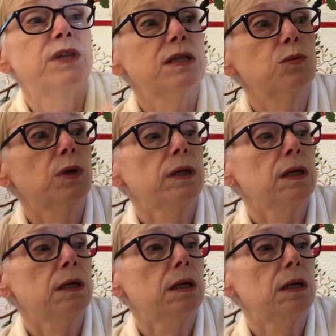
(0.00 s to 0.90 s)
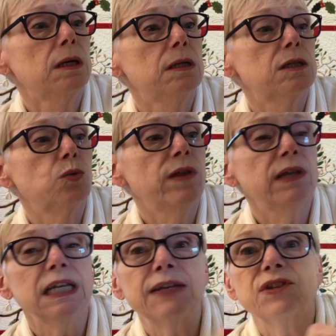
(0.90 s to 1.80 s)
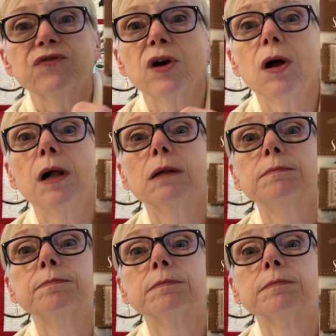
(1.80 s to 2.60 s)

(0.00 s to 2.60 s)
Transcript: This one is When the Leaves Fall.